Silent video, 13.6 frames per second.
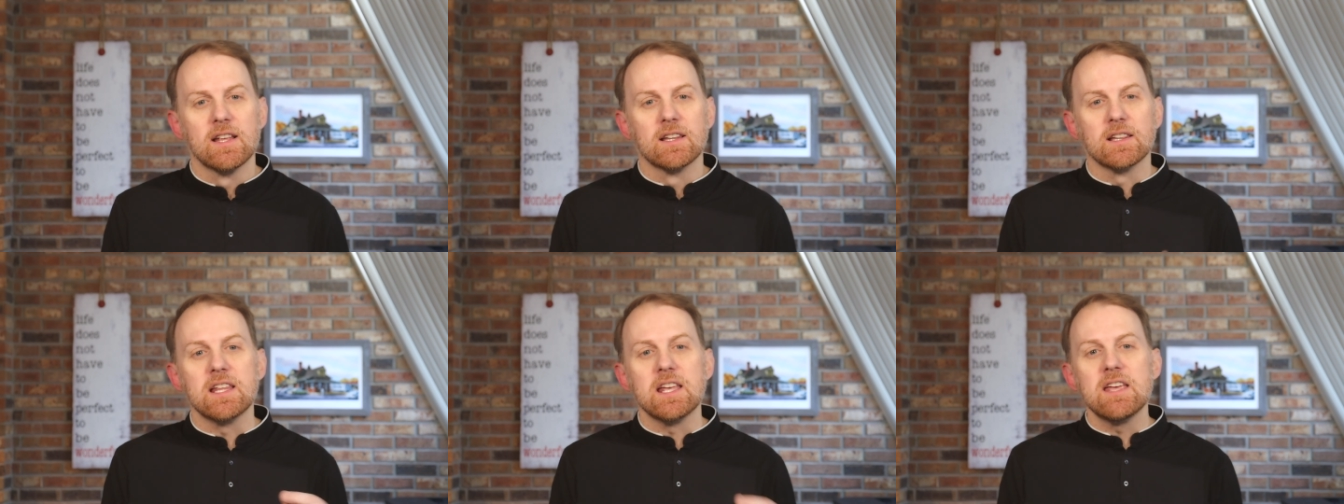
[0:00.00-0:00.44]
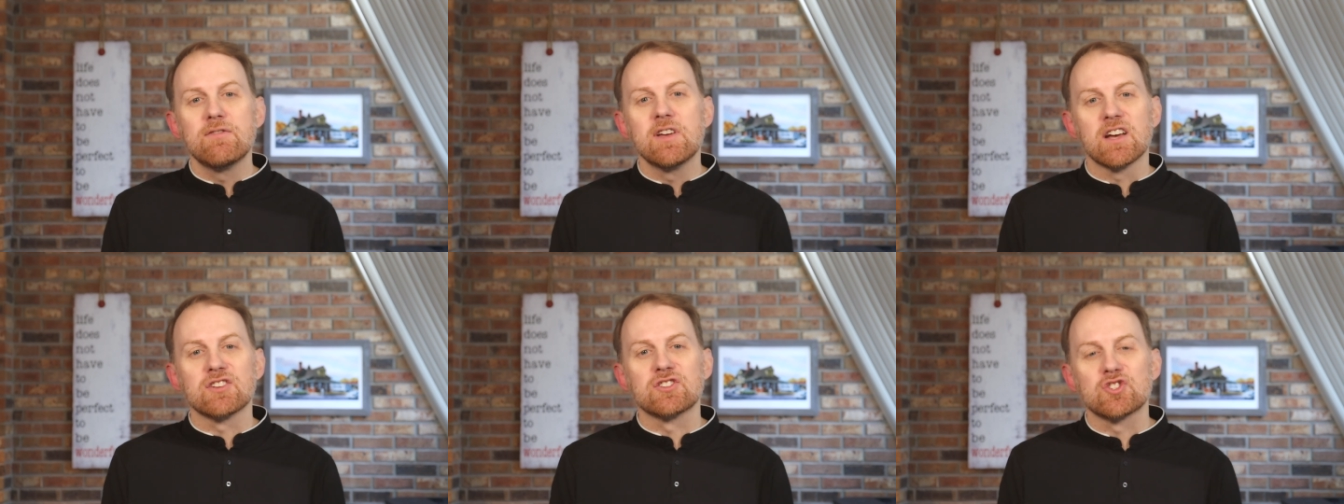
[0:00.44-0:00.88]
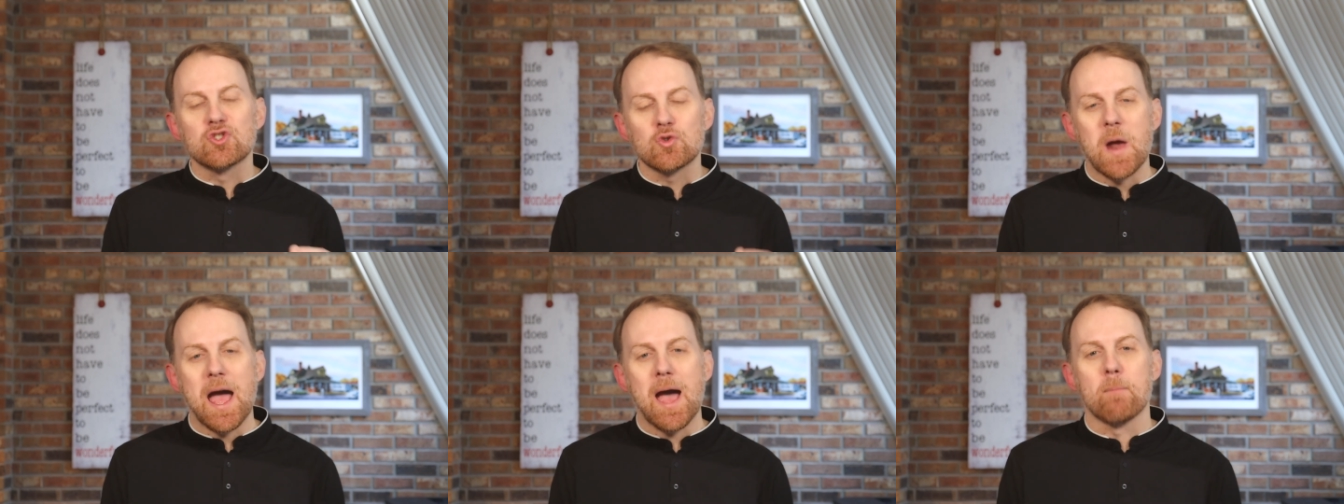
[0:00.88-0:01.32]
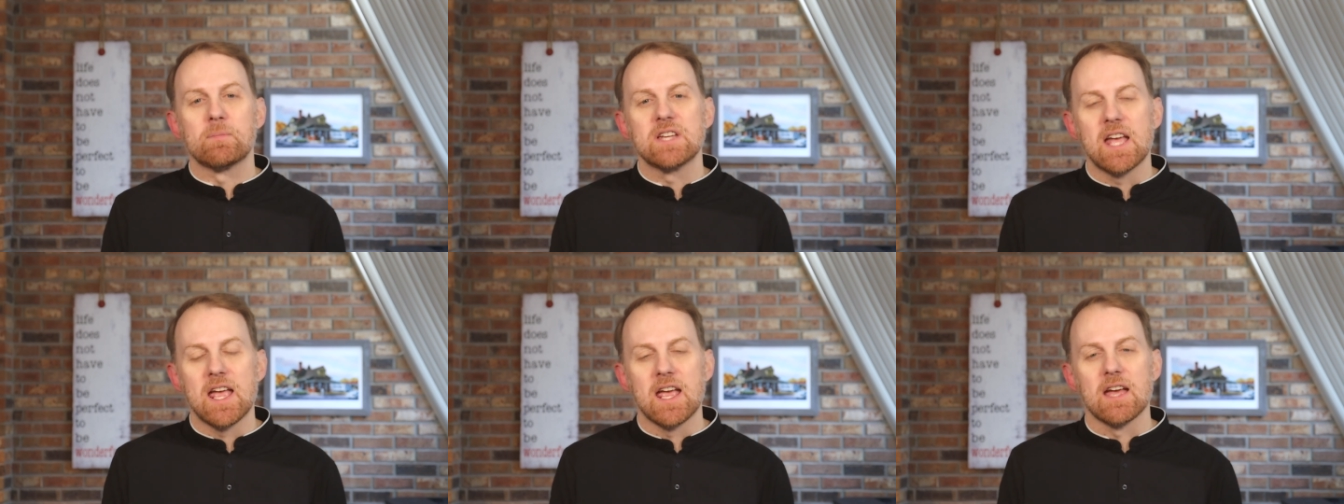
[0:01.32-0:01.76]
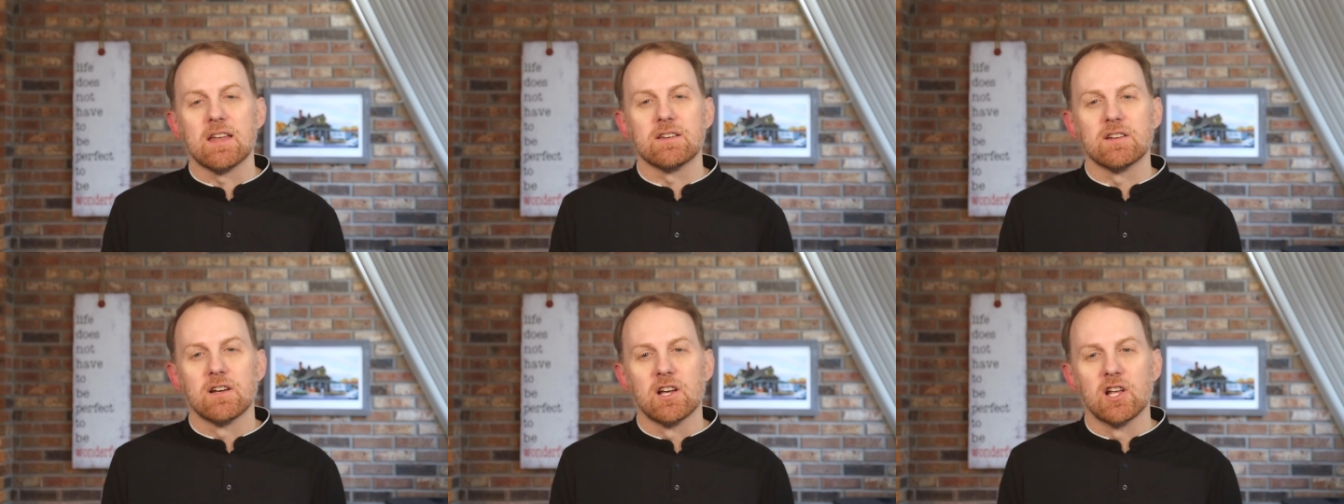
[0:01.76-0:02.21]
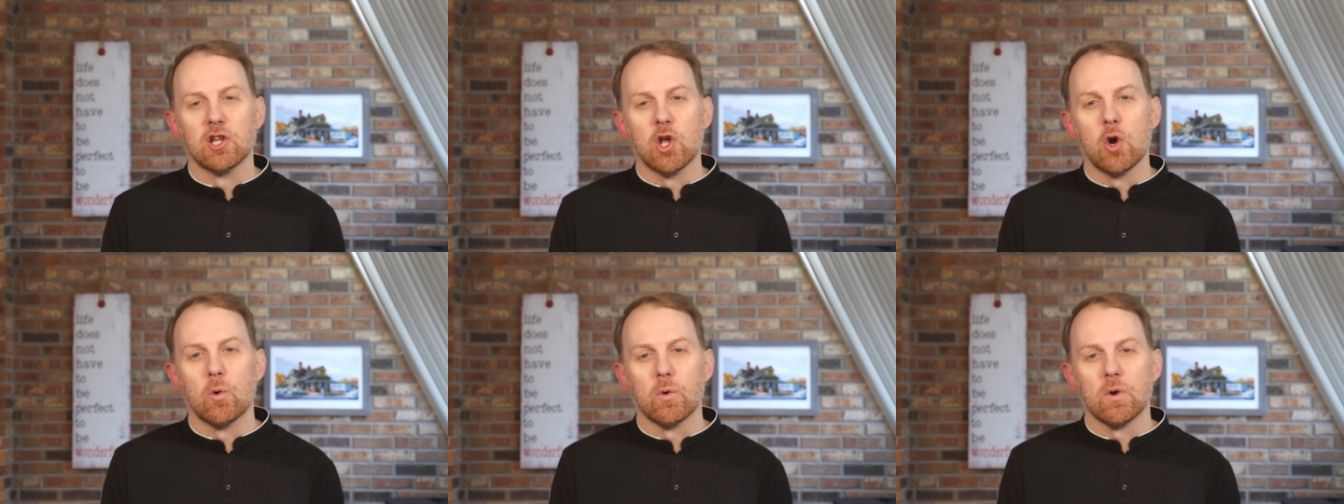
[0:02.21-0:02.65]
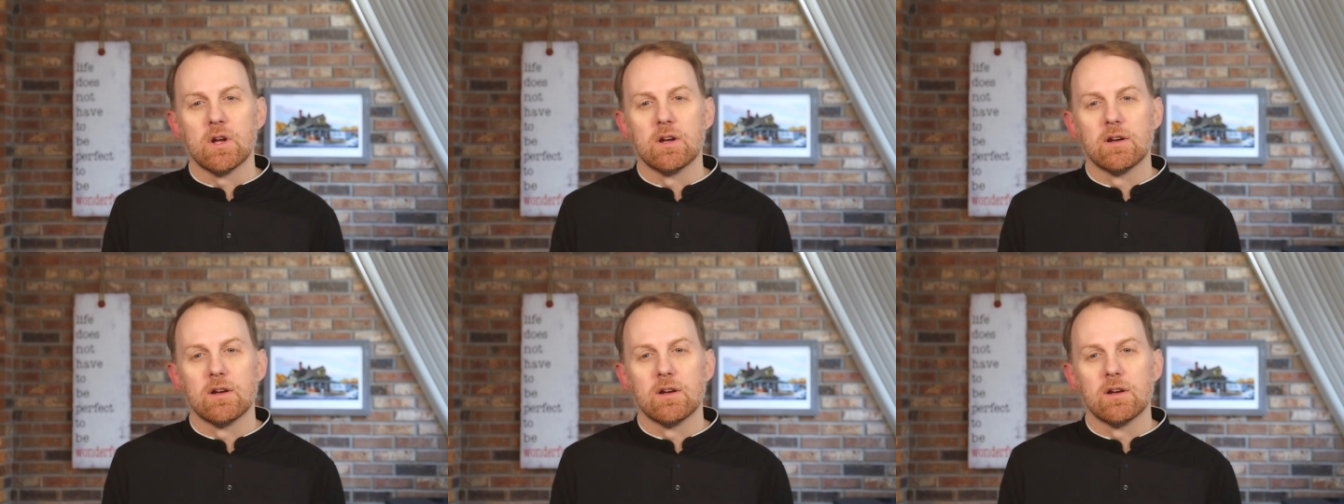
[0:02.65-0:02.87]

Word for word: leaving us trapped and alone.